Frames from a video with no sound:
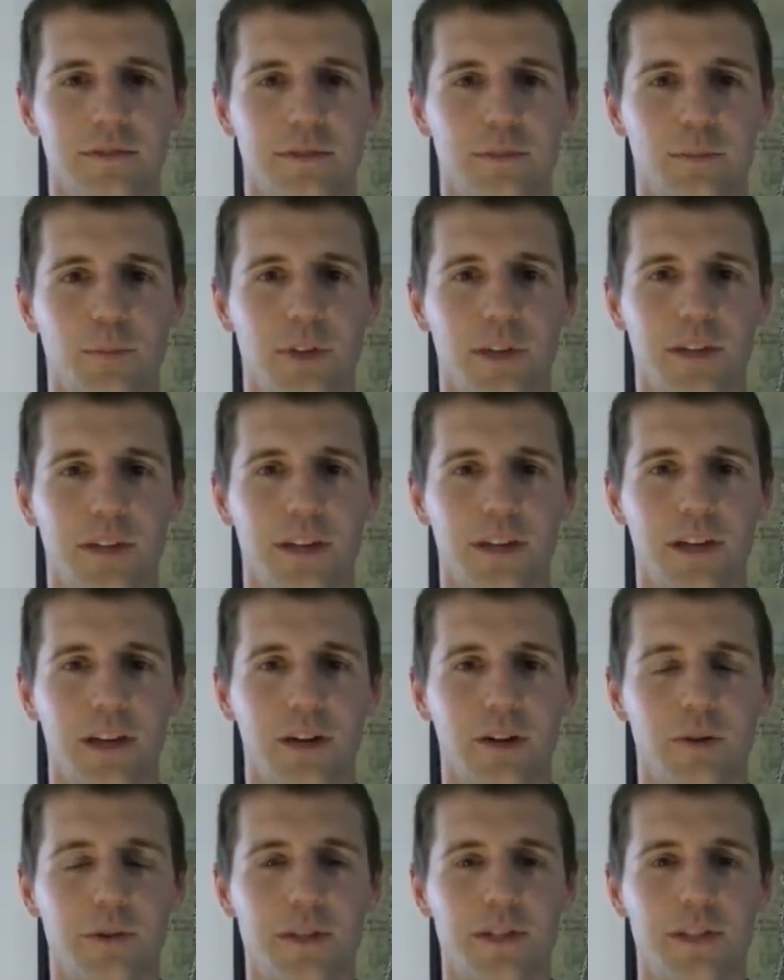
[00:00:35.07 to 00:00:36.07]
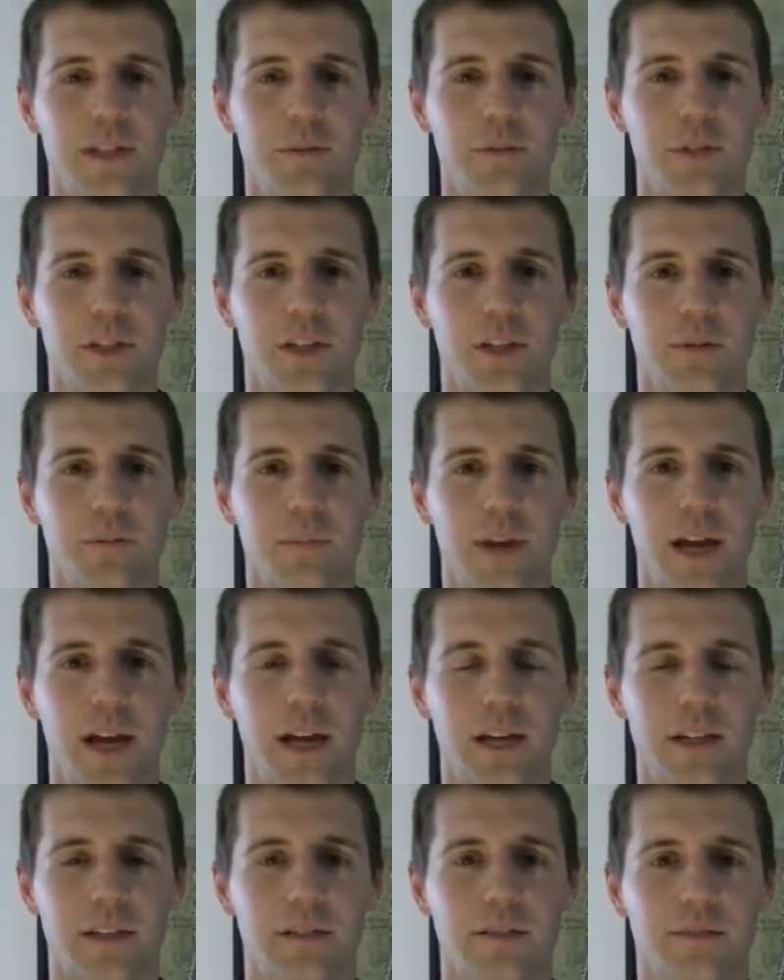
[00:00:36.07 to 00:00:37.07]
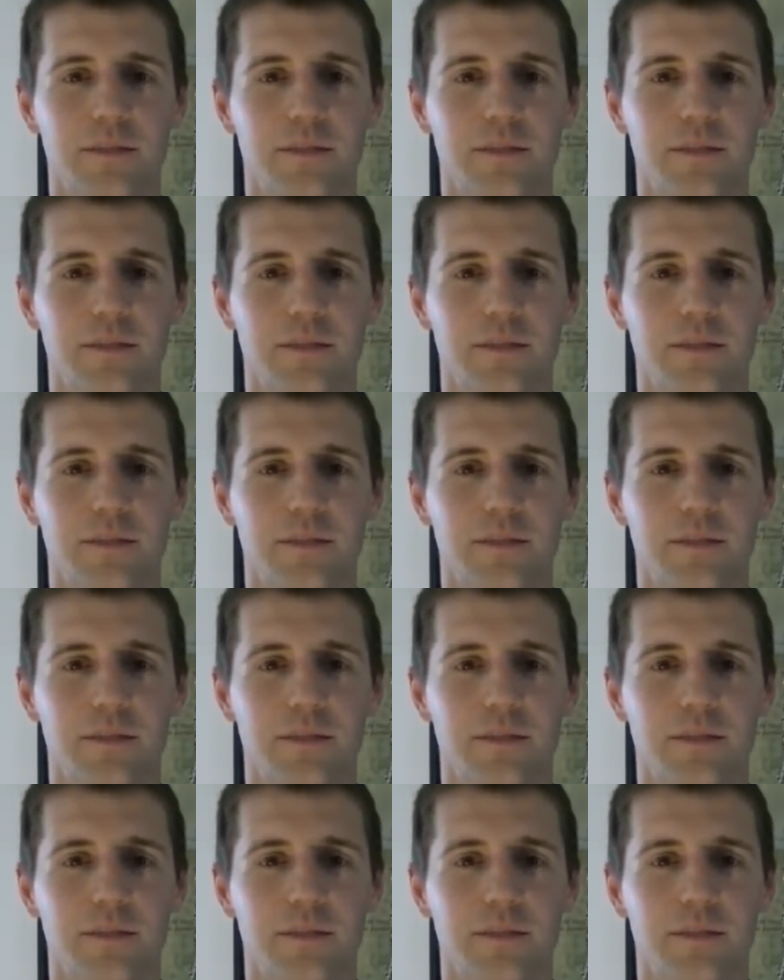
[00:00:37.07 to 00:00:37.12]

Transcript: but they always seem to come back.